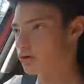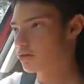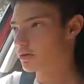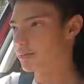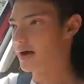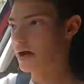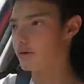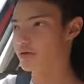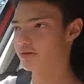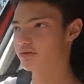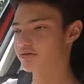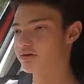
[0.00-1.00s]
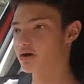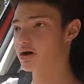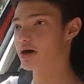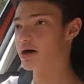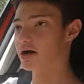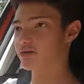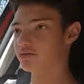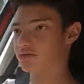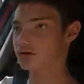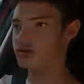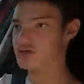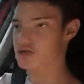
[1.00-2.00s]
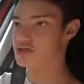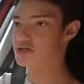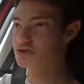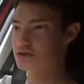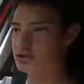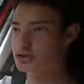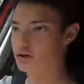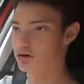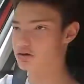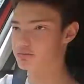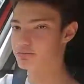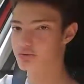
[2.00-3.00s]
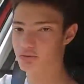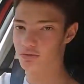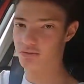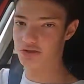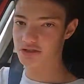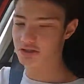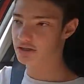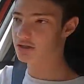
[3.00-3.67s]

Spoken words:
the power that this car has and the G's that this car can pull, which,